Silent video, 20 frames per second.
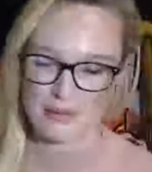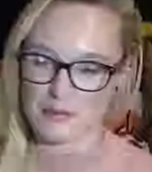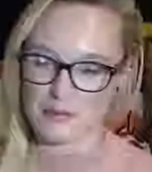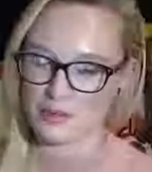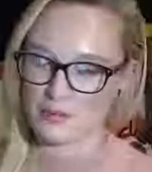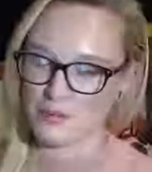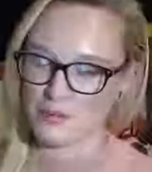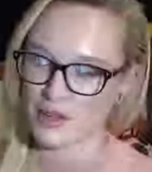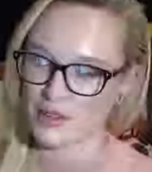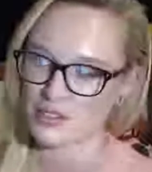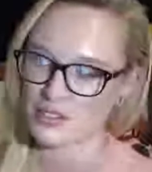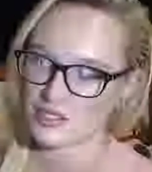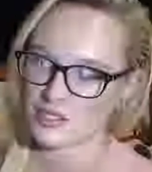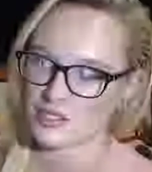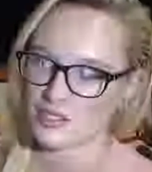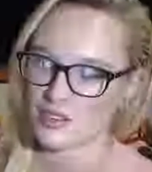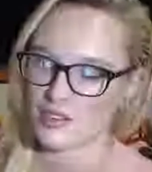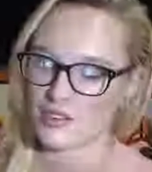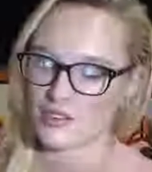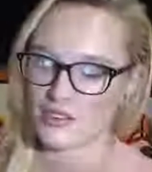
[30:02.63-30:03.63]
them as much.
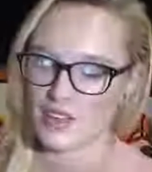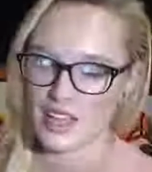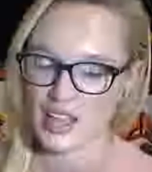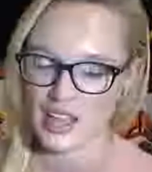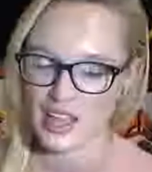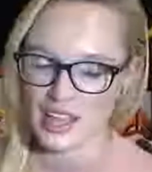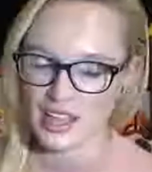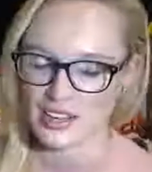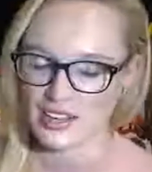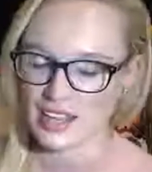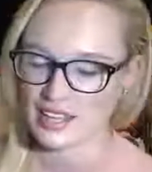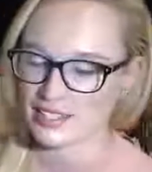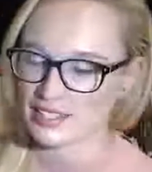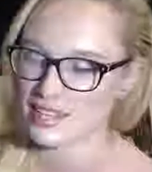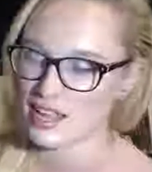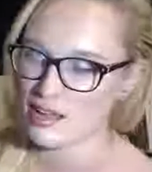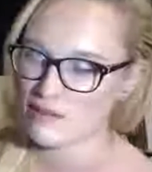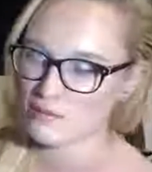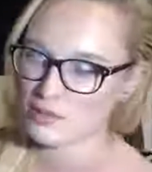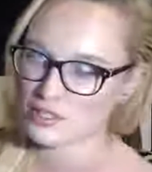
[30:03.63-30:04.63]
So next
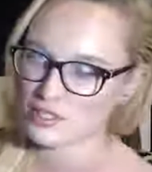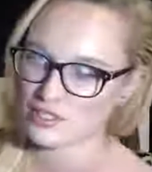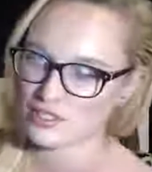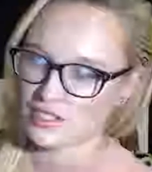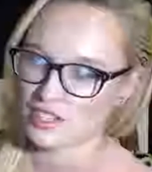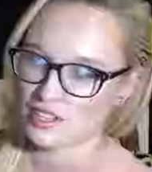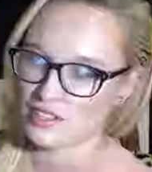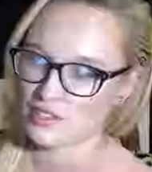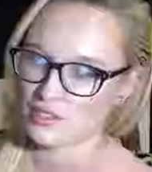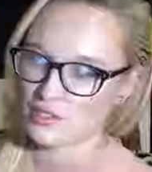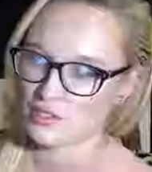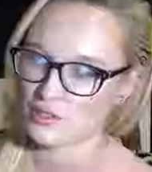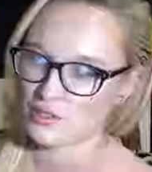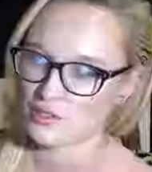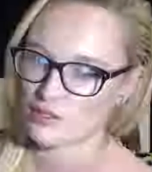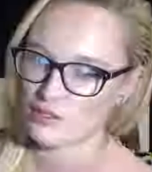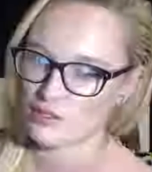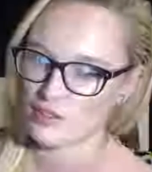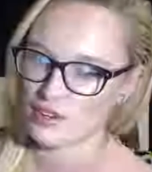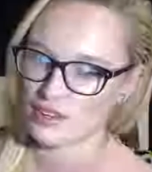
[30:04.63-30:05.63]
time we're just gonna
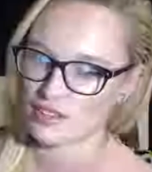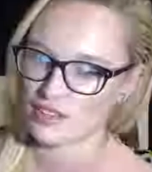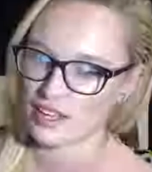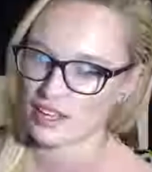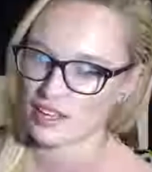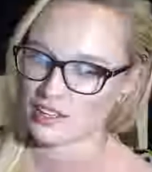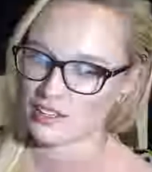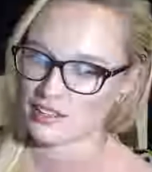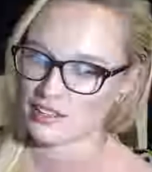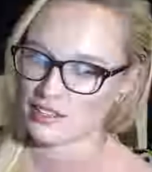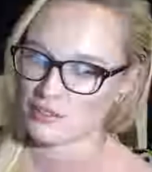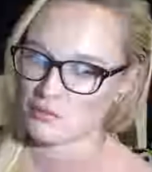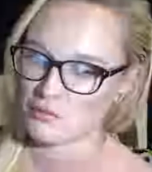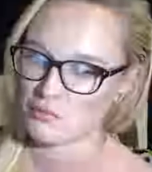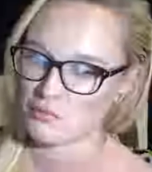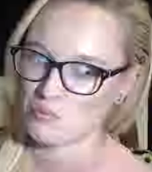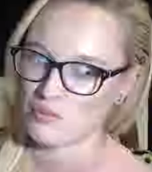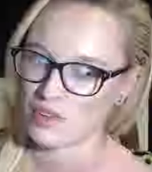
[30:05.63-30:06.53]
do like a